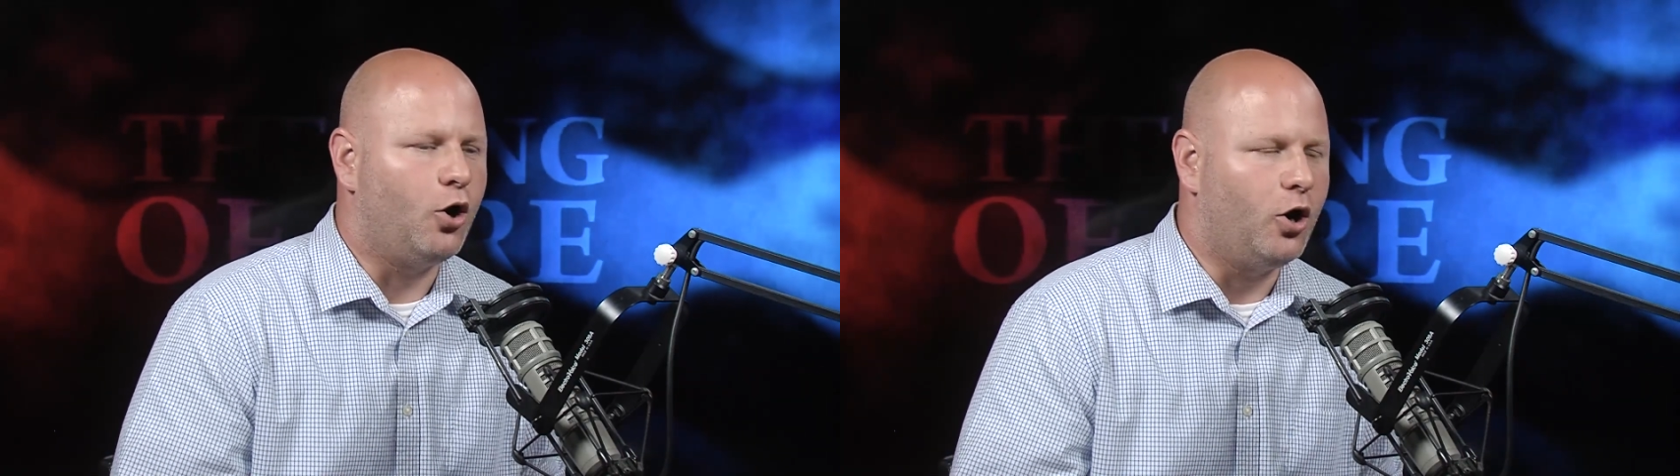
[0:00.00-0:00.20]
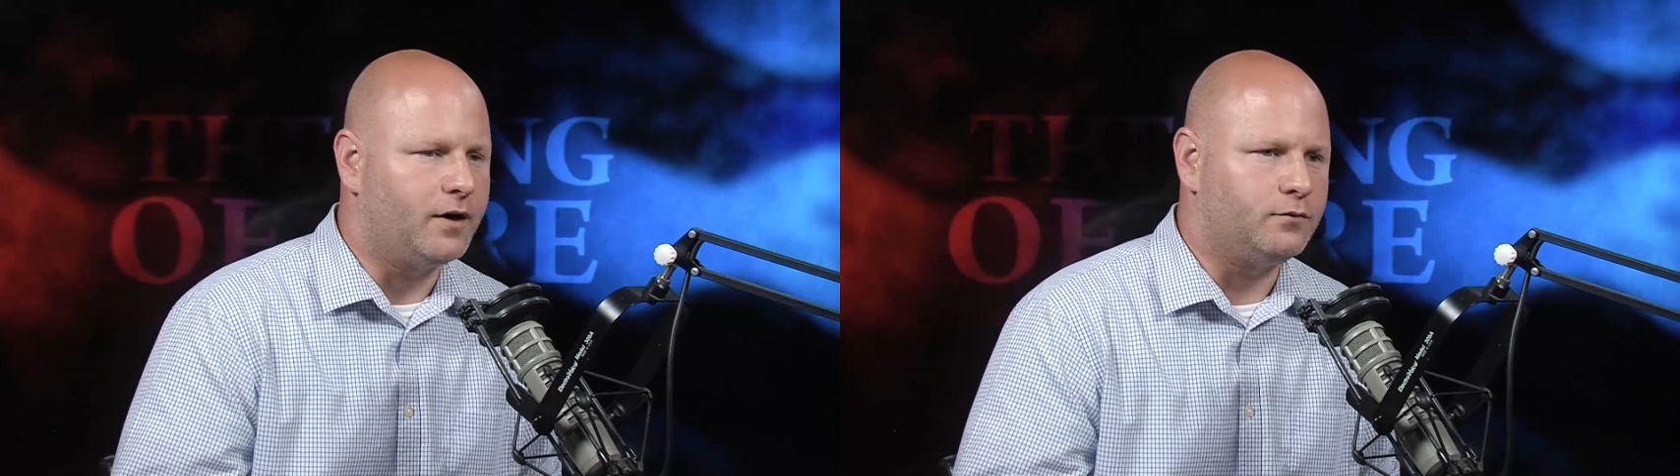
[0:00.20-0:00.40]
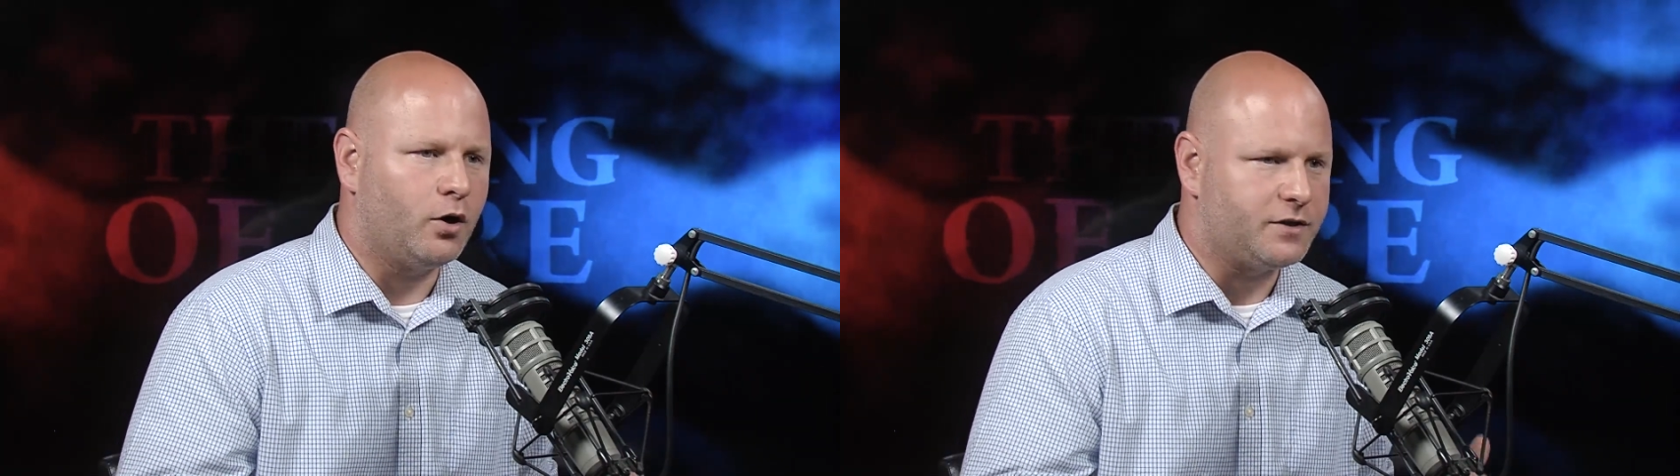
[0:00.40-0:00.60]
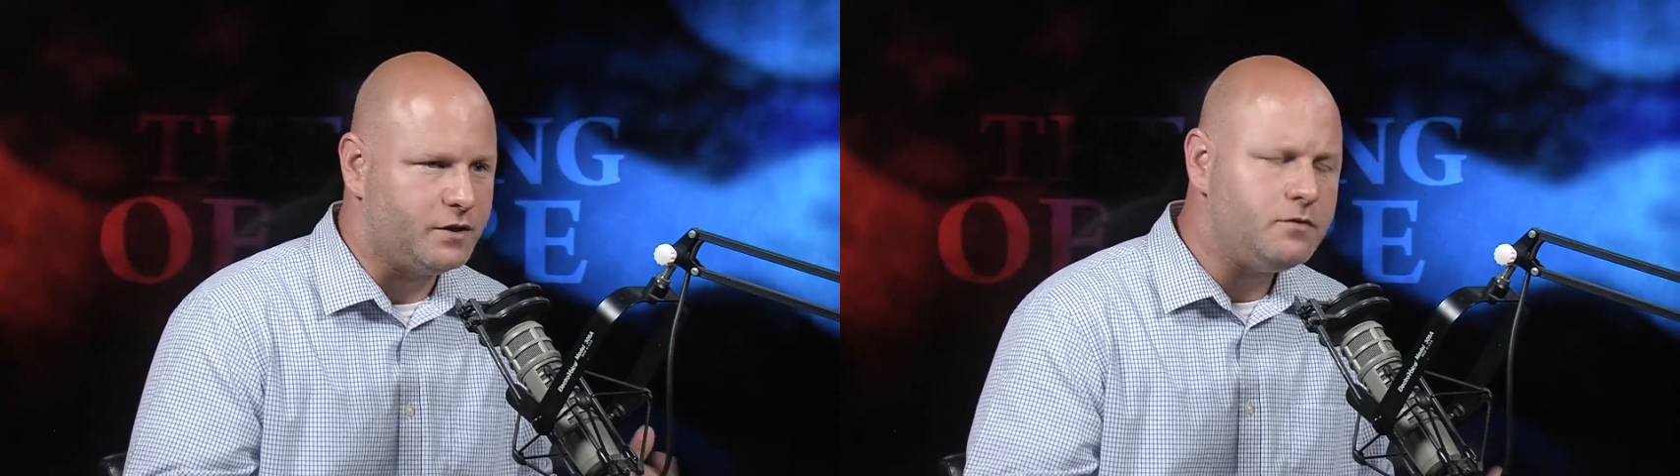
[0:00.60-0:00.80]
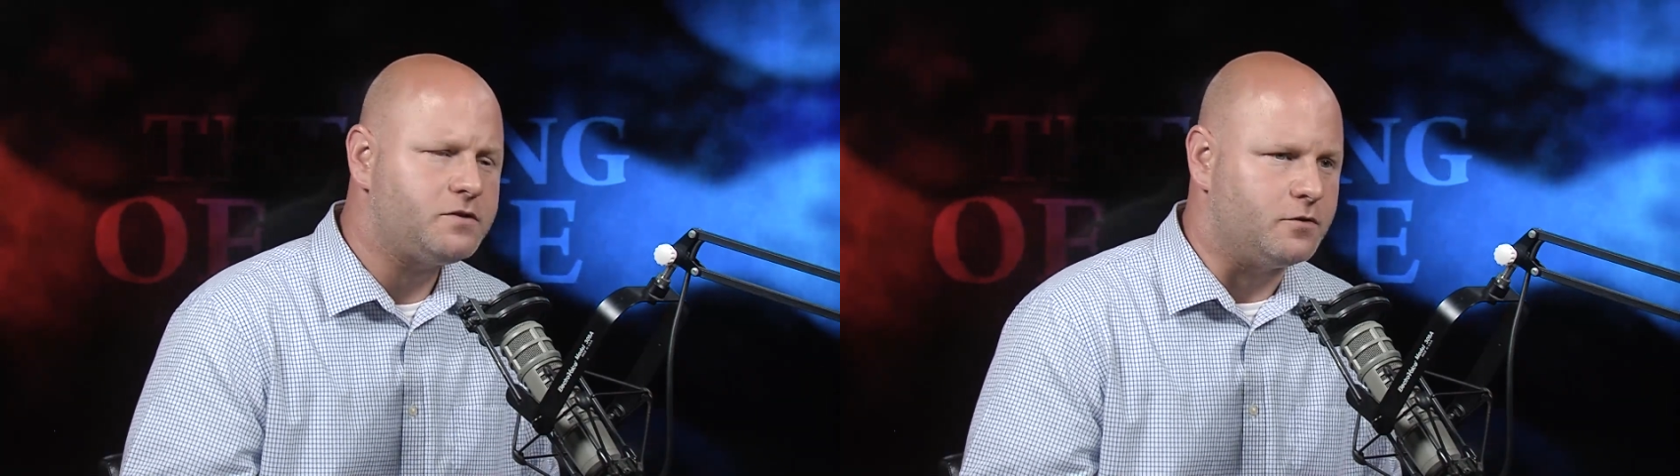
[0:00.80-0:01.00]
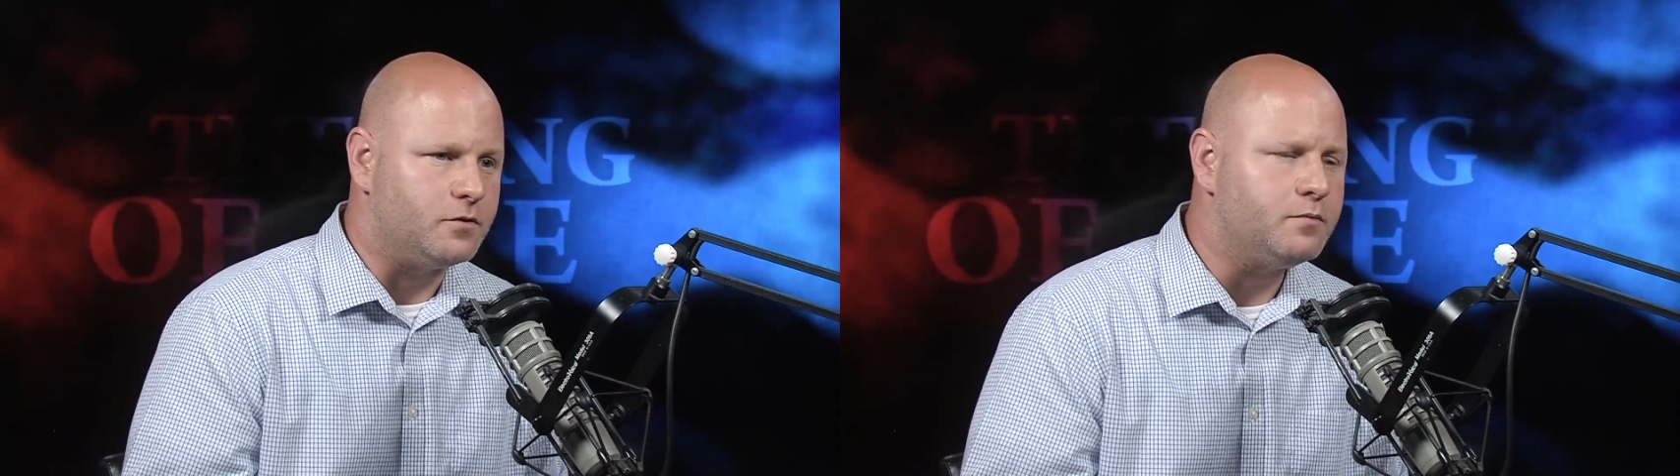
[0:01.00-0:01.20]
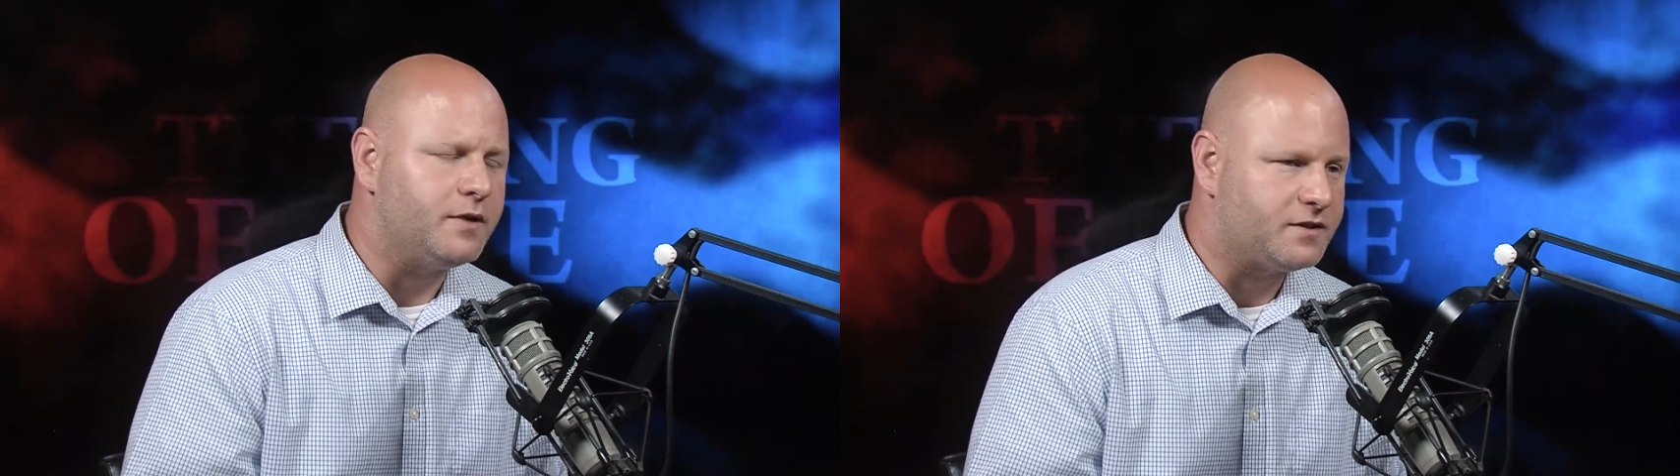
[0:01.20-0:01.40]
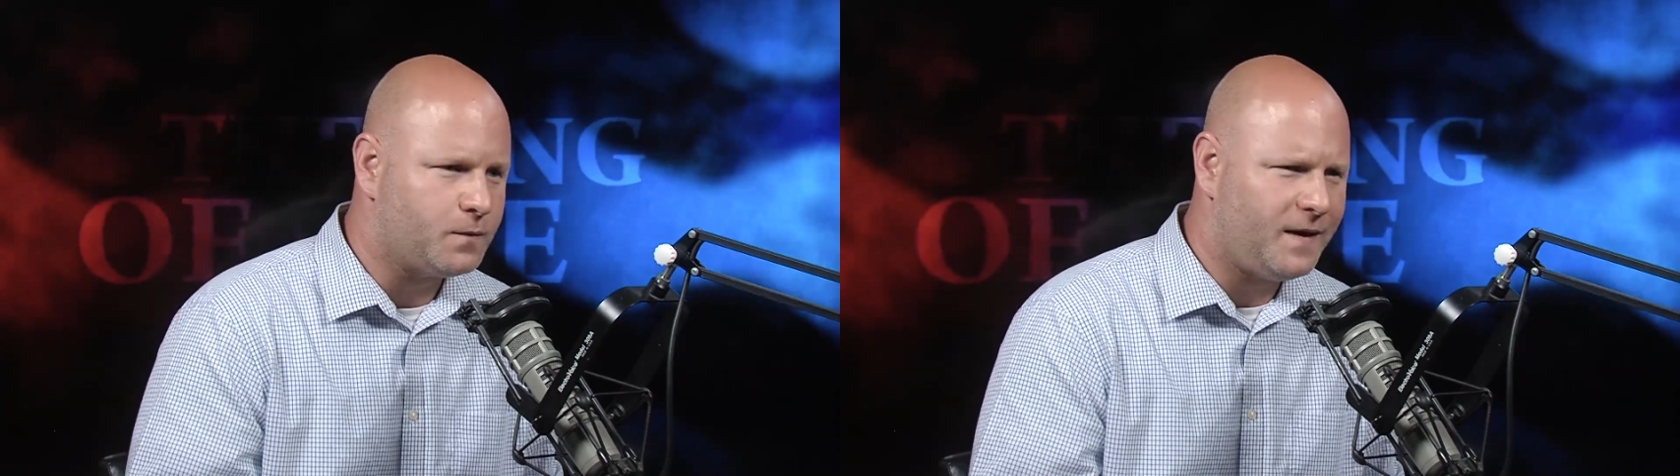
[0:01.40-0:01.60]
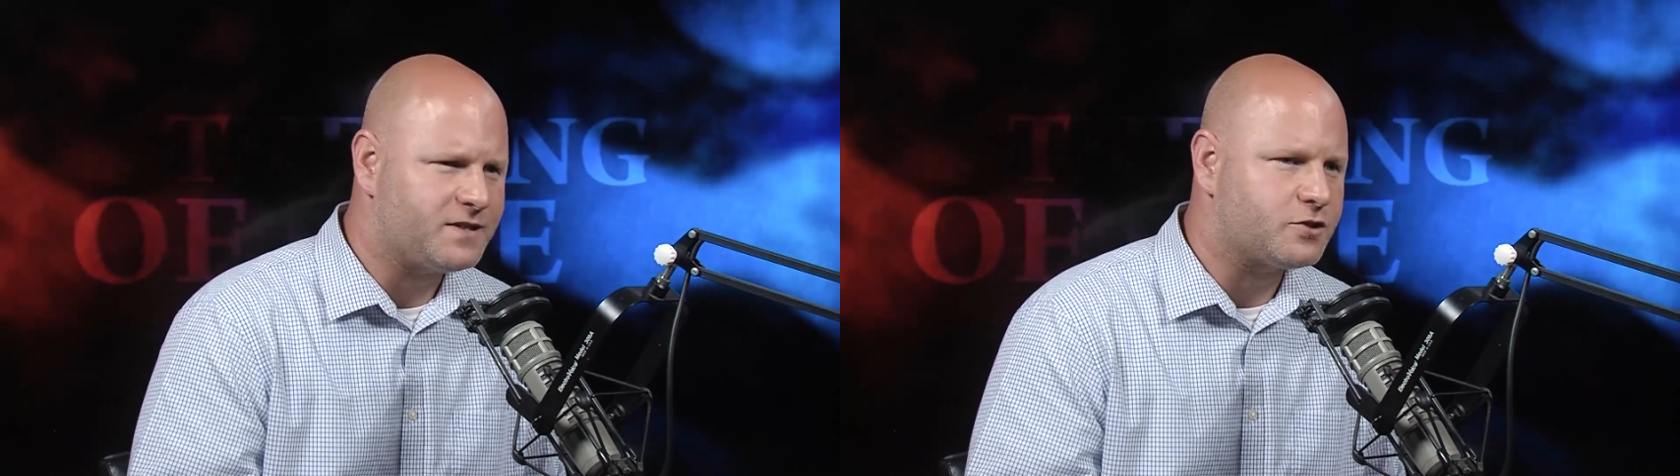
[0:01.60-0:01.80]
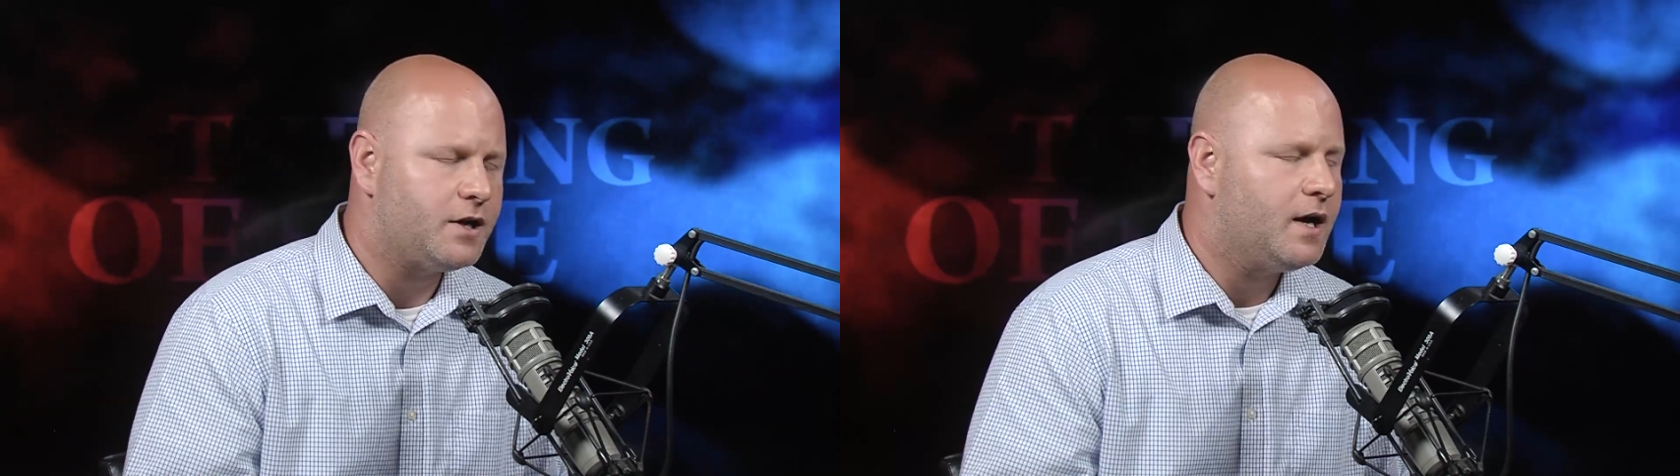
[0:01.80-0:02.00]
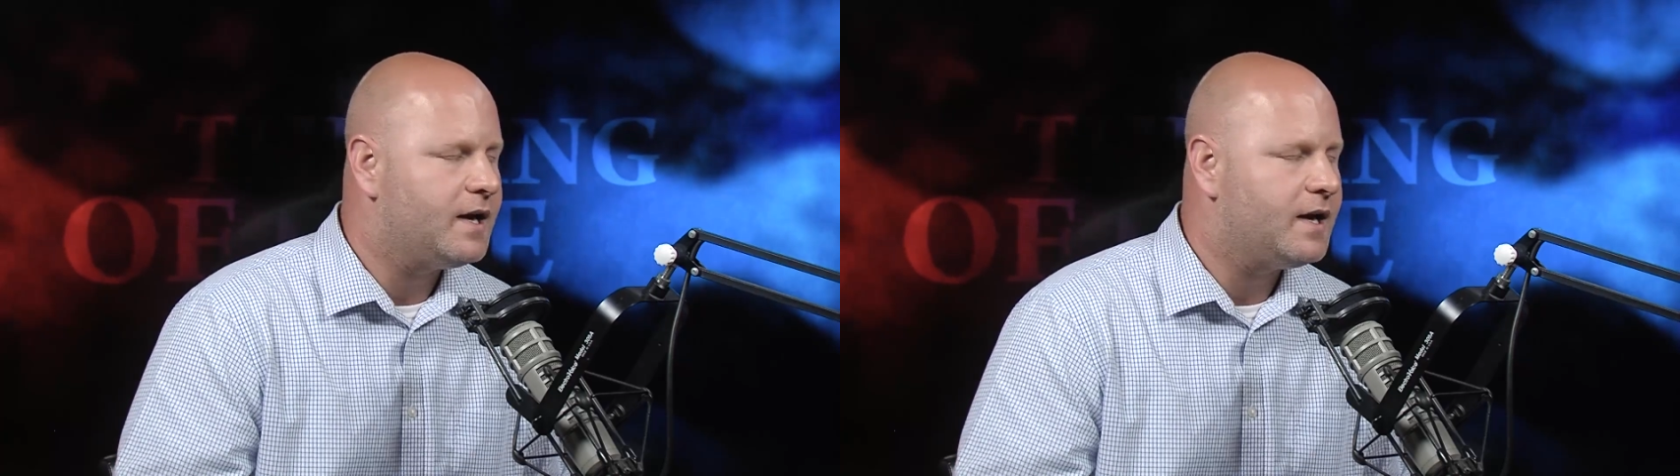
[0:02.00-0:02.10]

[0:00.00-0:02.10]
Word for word: on, on YouTube and Twitch,